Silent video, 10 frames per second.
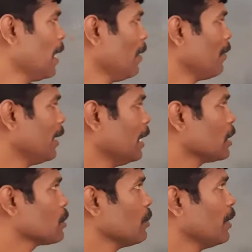
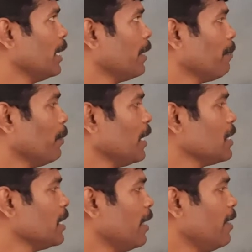Okay, so here
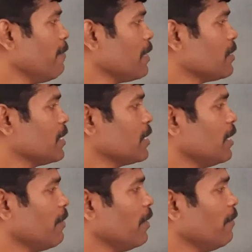potential difference is
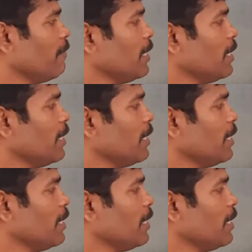given,